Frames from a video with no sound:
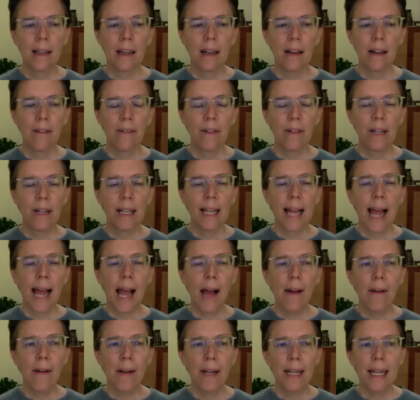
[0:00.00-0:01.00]
of
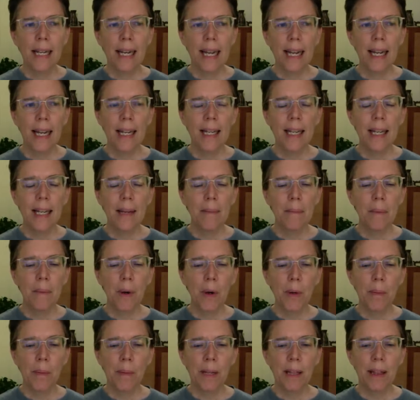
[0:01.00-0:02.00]
allowing any
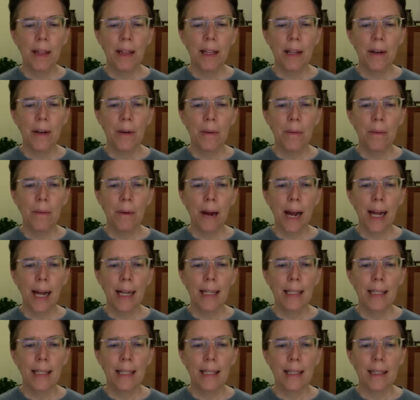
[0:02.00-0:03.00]
moment that
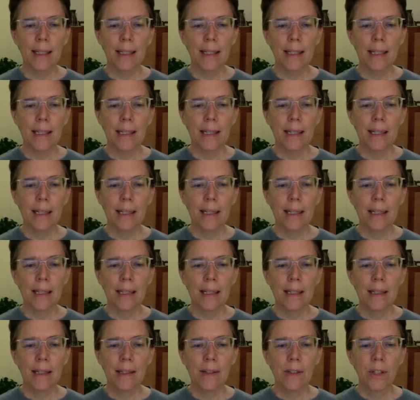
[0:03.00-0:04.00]
arises,
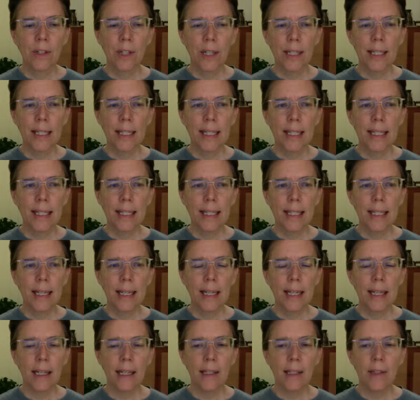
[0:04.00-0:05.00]
just as it
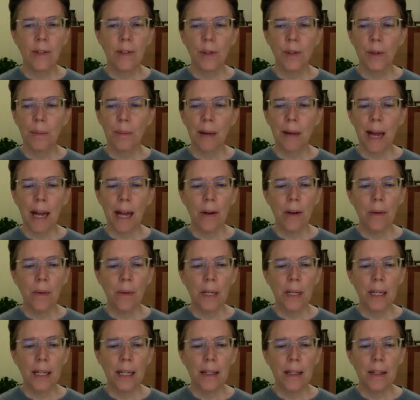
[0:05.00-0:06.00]
is, no matter
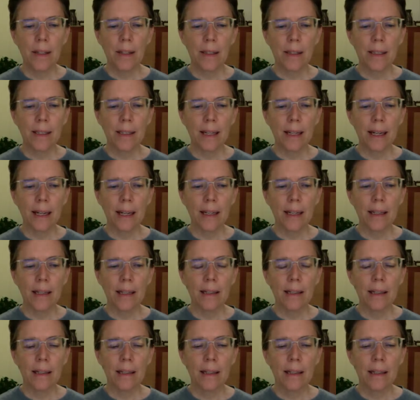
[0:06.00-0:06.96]
what it looks like,